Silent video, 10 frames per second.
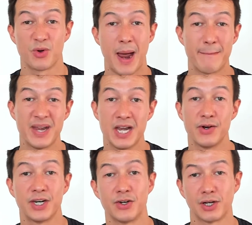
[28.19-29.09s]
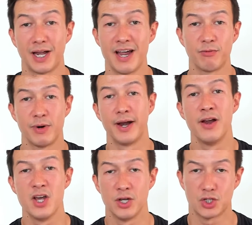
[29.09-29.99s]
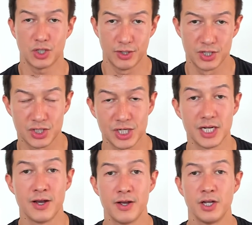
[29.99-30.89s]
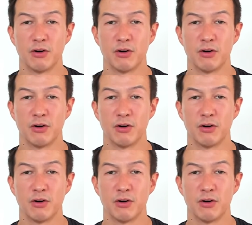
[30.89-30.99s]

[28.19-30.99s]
or that period in your life where you're starting to see,